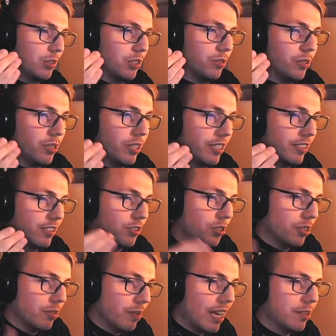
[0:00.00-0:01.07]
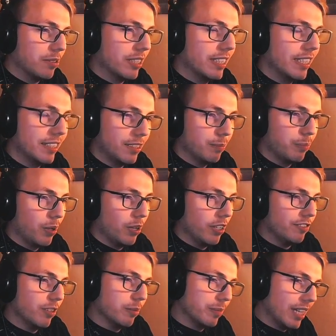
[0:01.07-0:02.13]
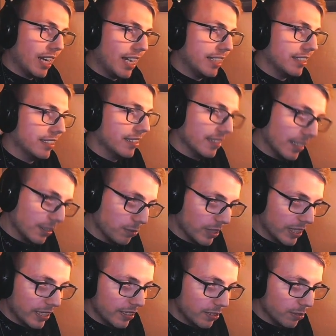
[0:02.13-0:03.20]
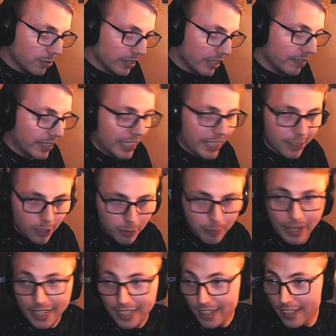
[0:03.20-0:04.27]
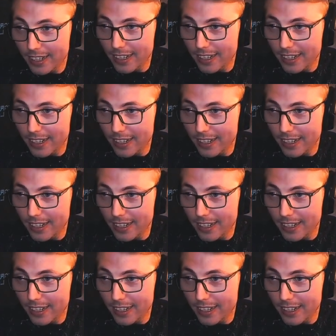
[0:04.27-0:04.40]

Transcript: so you can turn around and hit the boiler from behind, and in that way you will never get a knockback.